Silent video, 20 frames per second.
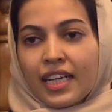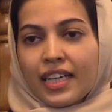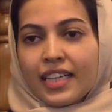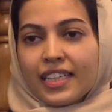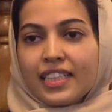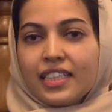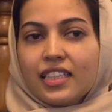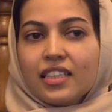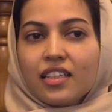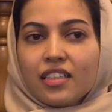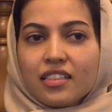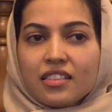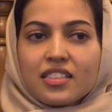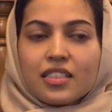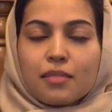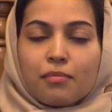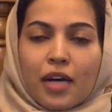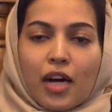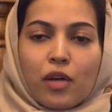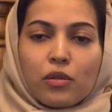he learns
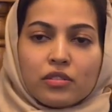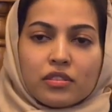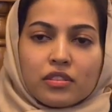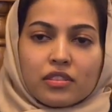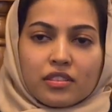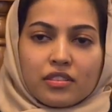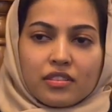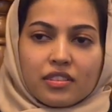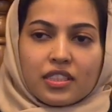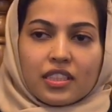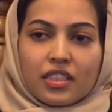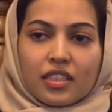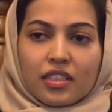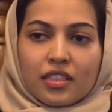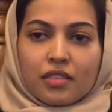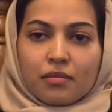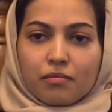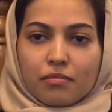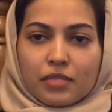about the